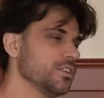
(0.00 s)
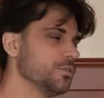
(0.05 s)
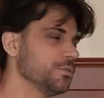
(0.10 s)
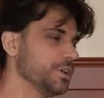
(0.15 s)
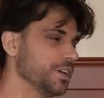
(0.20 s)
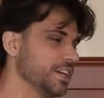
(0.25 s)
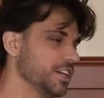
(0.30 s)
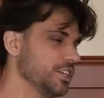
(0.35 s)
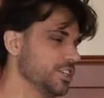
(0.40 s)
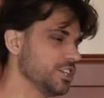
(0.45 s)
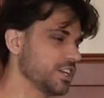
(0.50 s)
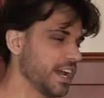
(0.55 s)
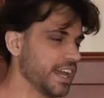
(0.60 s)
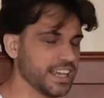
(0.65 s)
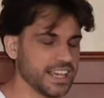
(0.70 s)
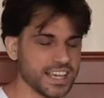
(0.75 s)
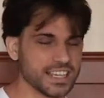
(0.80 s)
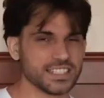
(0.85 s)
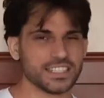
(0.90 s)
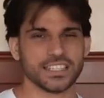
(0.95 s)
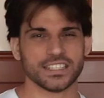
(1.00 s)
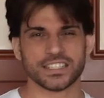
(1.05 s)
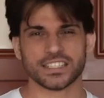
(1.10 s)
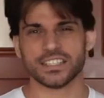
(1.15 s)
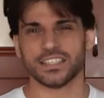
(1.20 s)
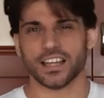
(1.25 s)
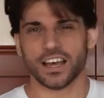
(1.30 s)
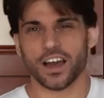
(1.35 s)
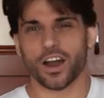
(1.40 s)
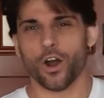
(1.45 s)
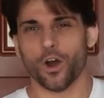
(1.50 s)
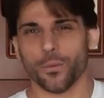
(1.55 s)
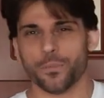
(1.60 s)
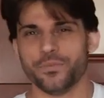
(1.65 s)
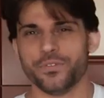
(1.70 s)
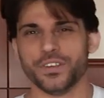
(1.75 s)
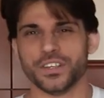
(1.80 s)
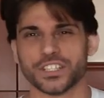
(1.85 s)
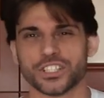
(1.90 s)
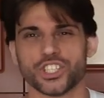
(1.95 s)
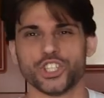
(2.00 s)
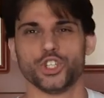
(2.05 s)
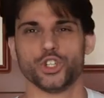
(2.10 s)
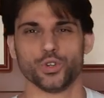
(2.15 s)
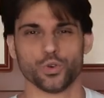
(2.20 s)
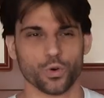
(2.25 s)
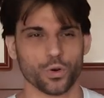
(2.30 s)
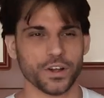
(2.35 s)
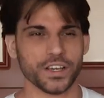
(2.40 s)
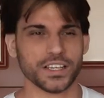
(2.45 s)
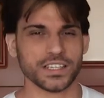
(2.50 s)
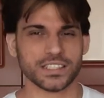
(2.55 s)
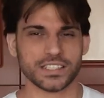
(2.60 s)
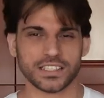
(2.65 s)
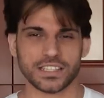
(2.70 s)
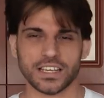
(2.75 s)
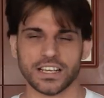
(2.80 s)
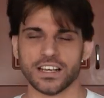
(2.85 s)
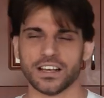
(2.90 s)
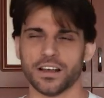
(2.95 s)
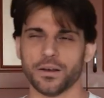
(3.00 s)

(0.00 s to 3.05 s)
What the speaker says: which I guess it's the obvious choice,